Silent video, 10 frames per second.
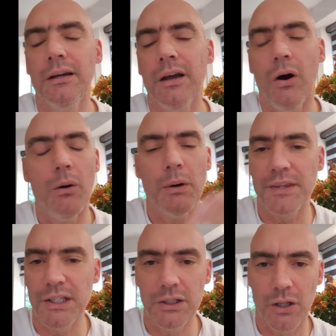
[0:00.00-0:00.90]
or whether
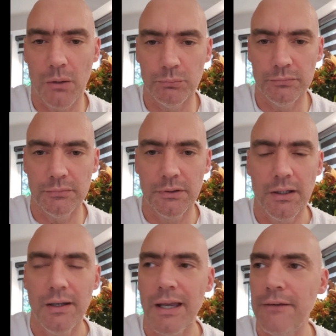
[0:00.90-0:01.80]
you don't.
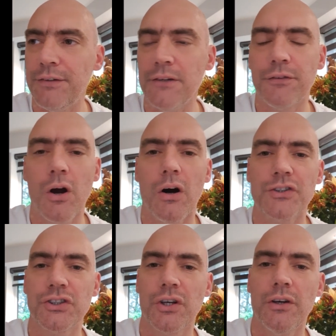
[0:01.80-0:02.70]
If you've got a
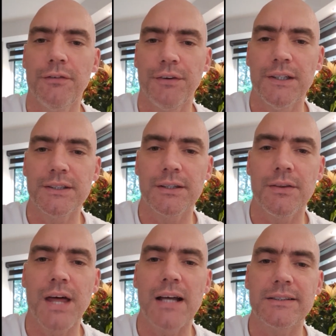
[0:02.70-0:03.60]
surface
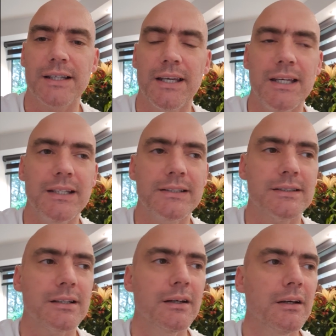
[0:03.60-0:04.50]
that is